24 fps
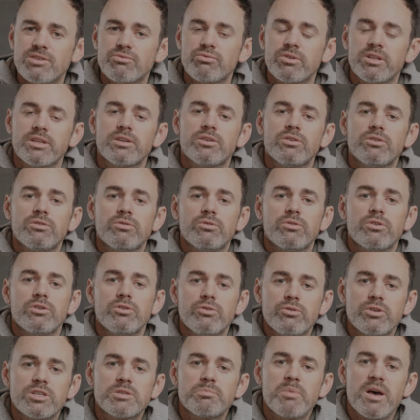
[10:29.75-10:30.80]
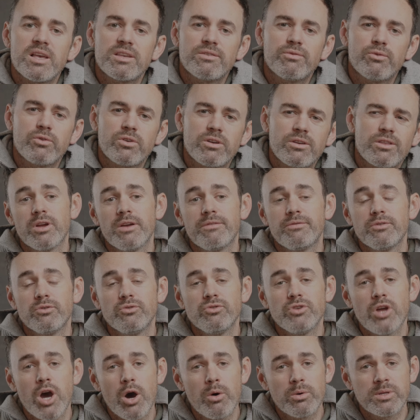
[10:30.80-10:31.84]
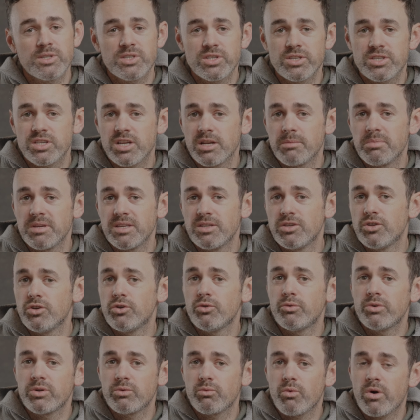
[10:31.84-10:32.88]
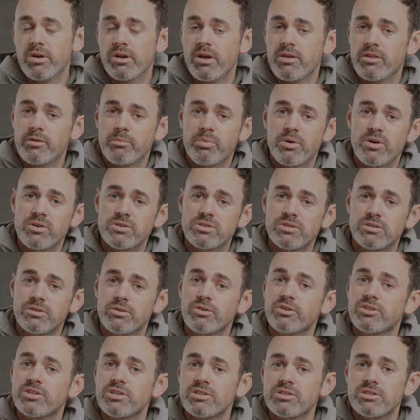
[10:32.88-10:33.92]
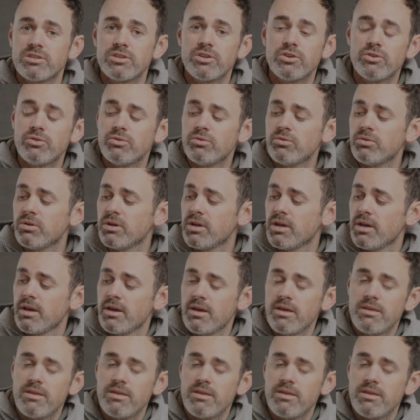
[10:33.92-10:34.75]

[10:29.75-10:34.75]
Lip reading: really who it's best for. If you know it's just going to be you and one other person, or just you,